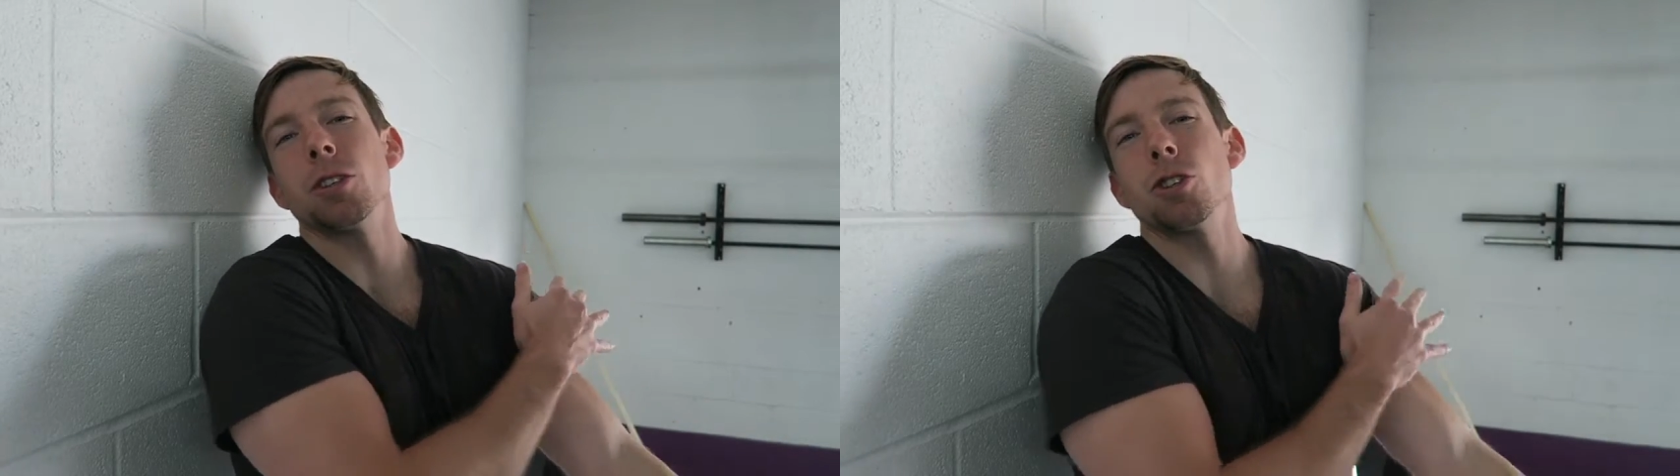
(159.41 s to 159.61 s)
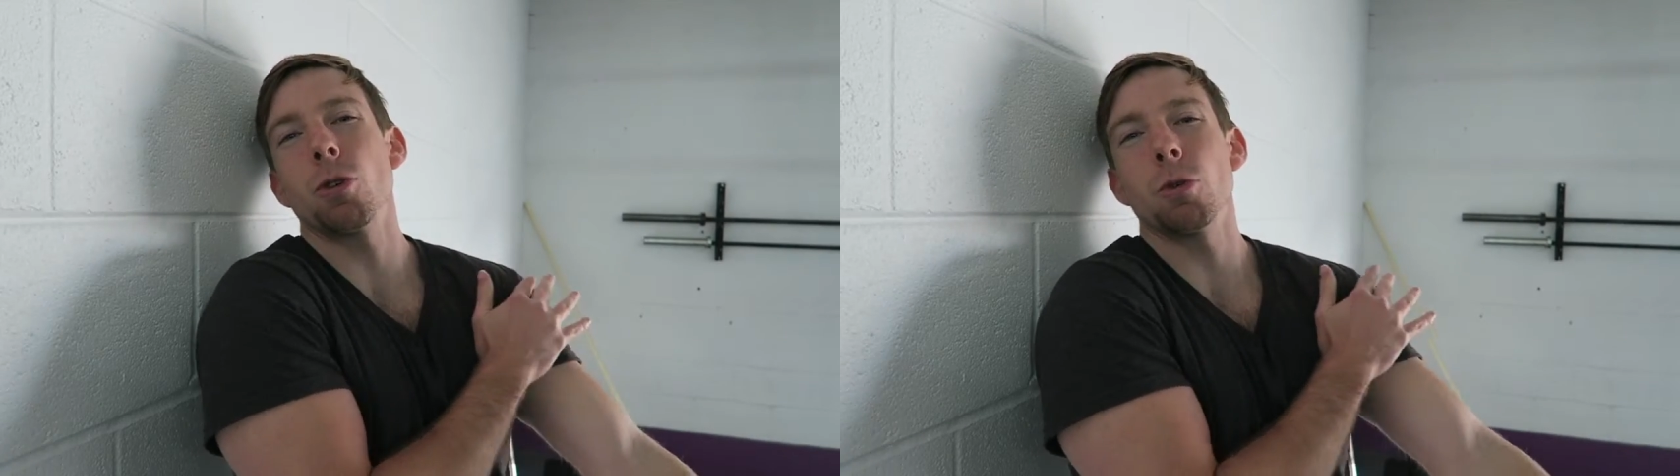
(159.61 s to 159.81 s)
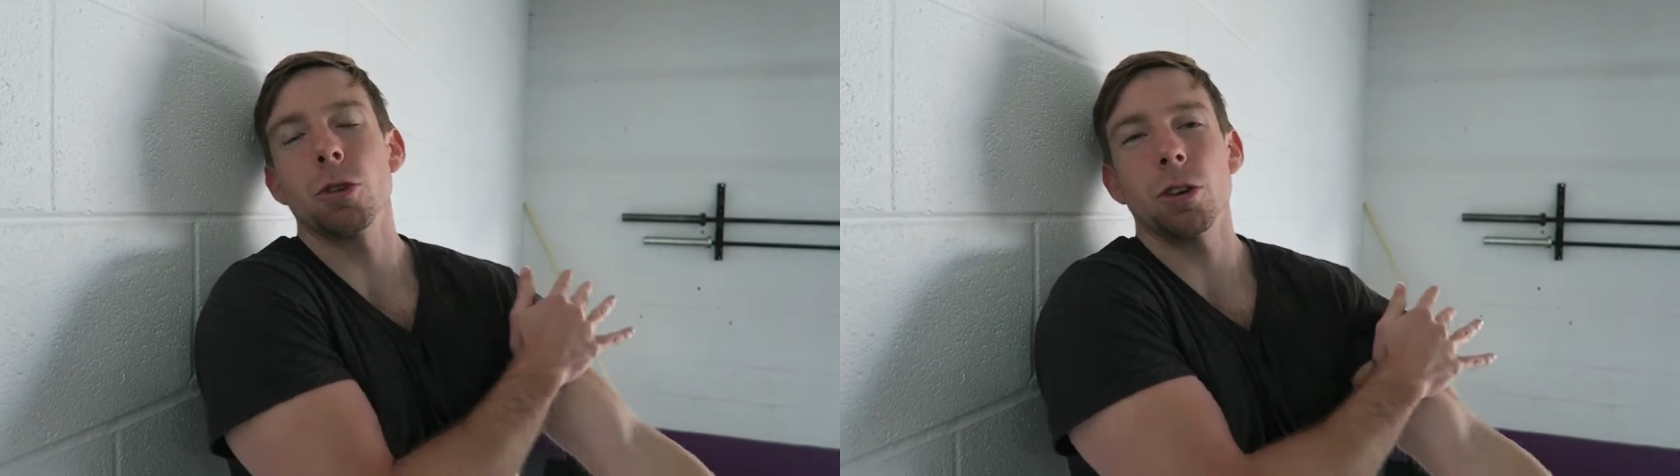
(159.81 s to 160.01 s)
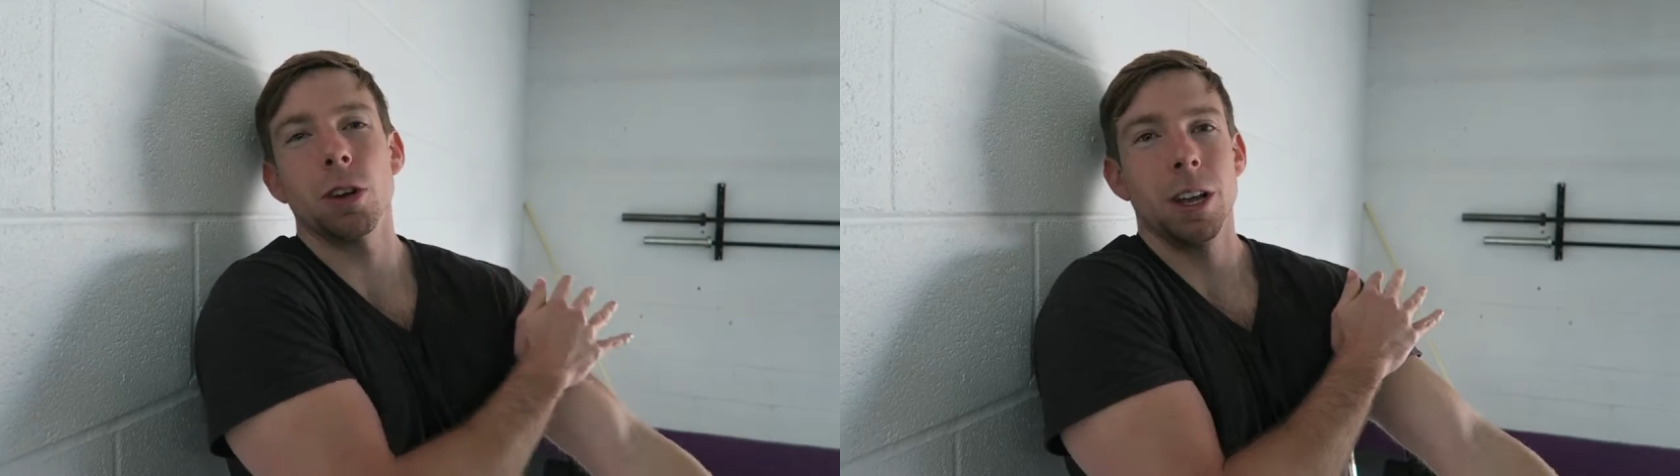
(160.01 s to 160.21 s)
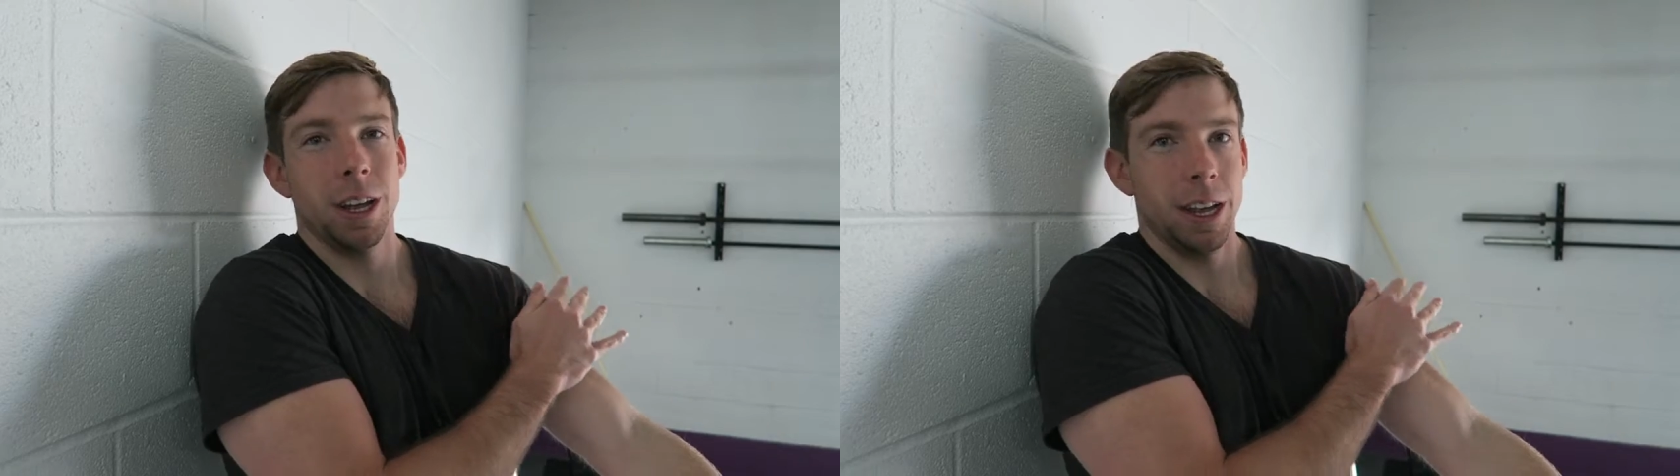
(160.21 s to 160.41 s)
the
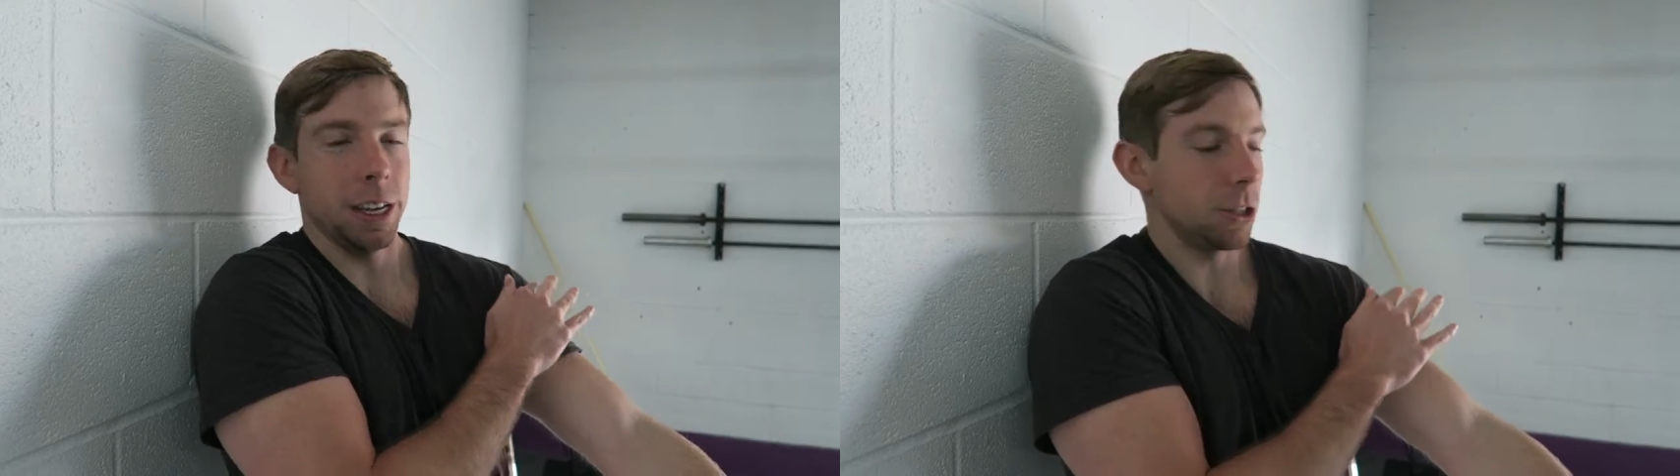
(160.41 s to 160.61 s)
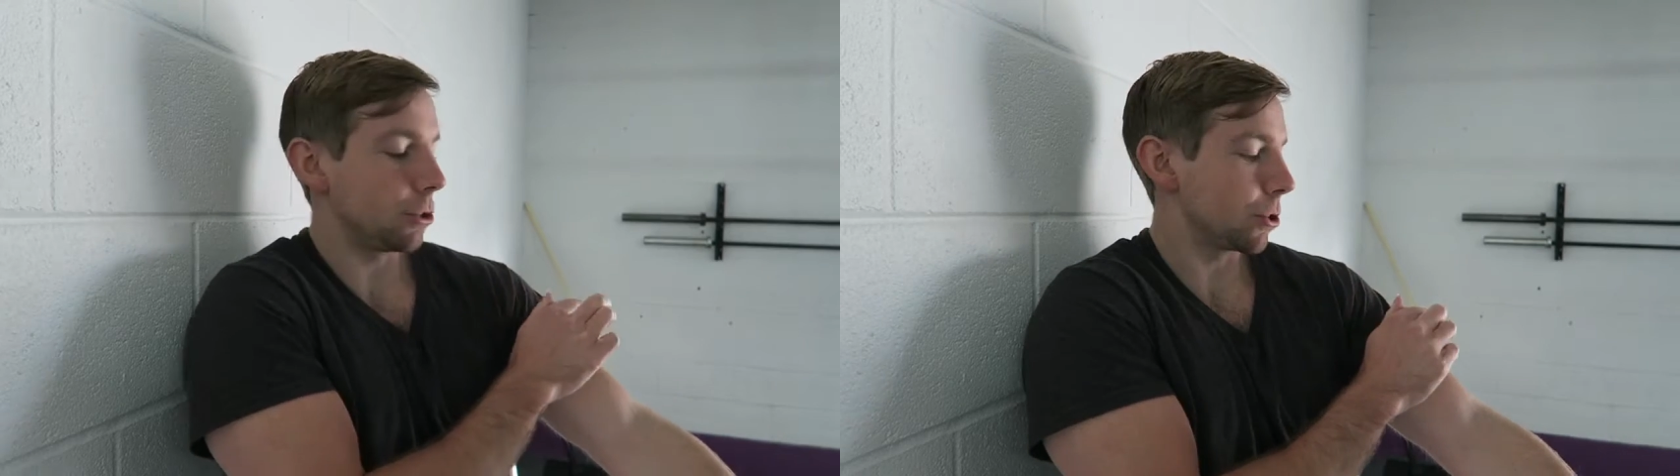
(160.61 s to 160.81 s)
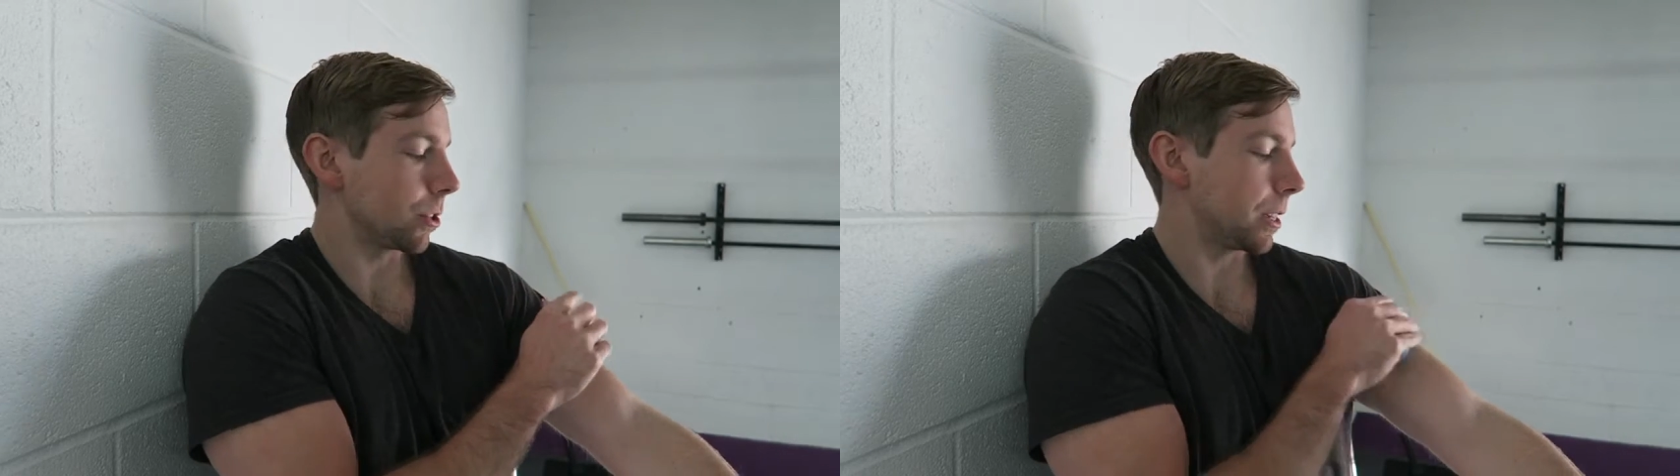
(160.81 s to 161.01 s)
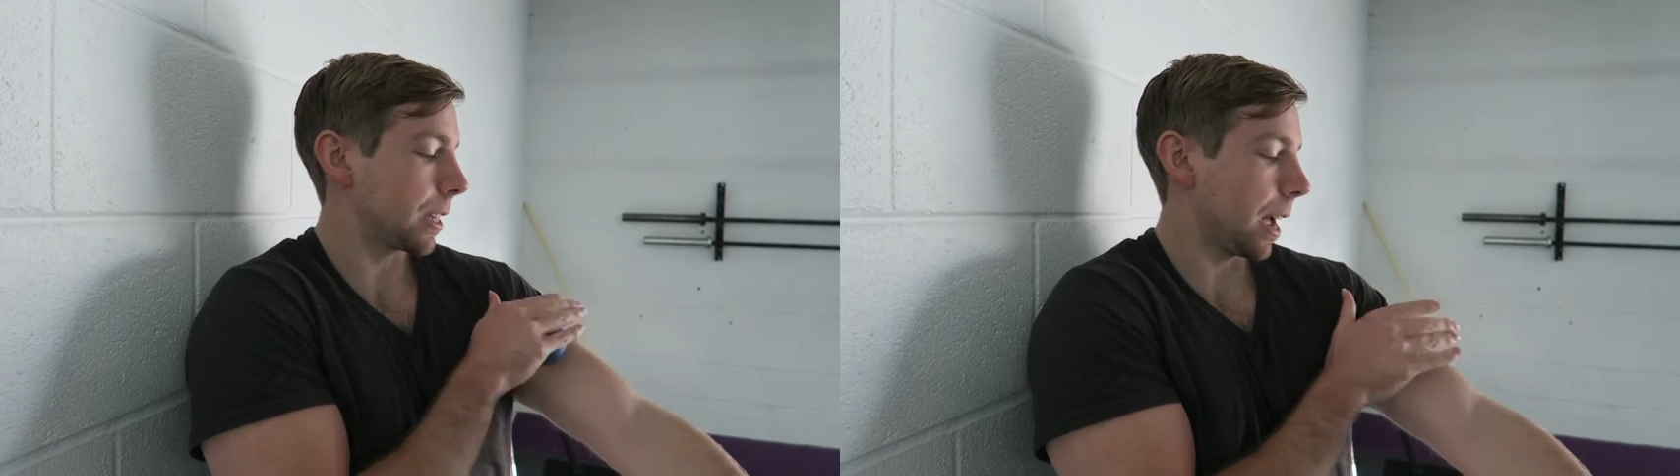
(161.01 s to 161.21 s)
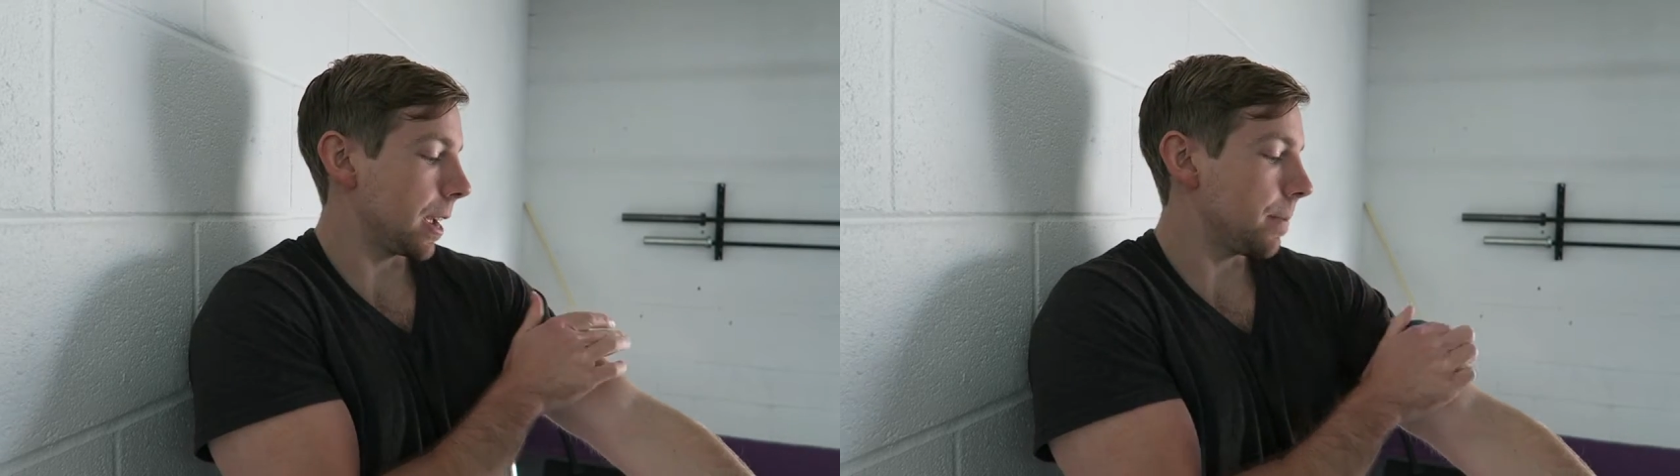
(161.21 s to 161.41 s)
shoulder is usually
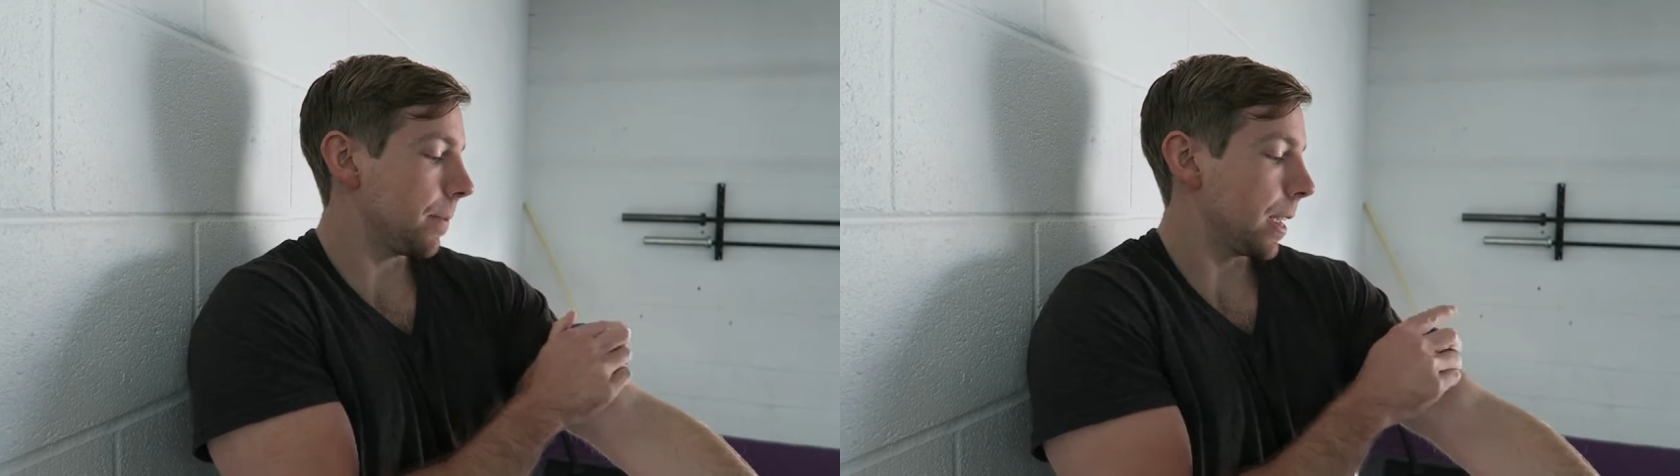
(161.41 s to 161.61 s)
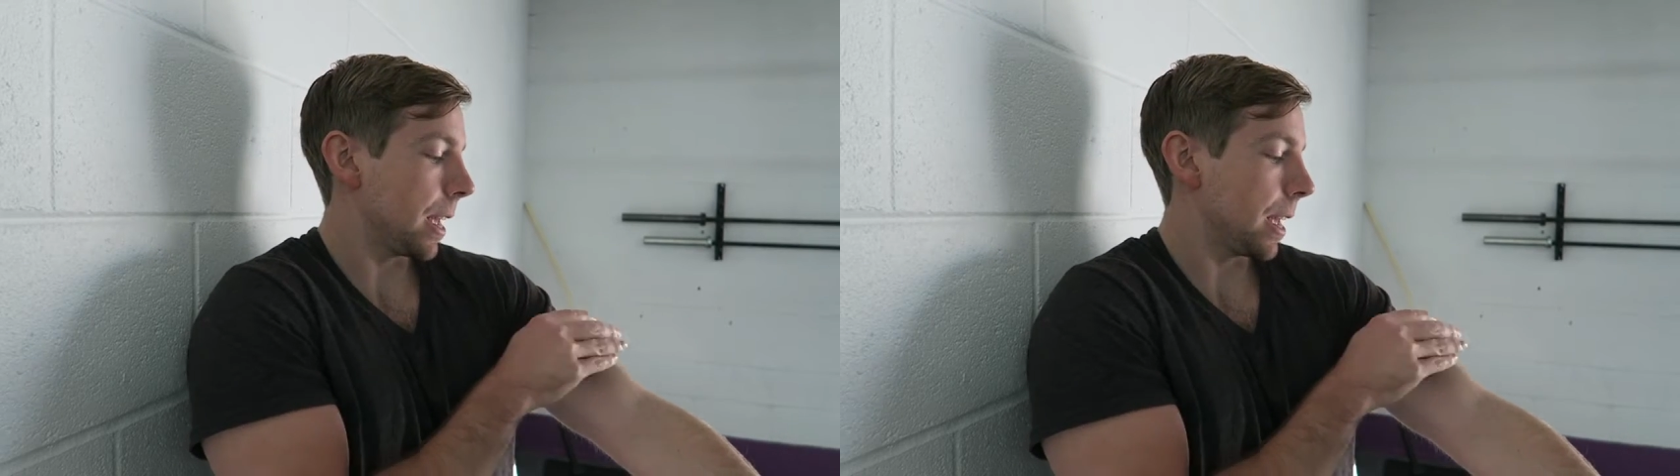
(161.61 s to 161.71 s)
tight,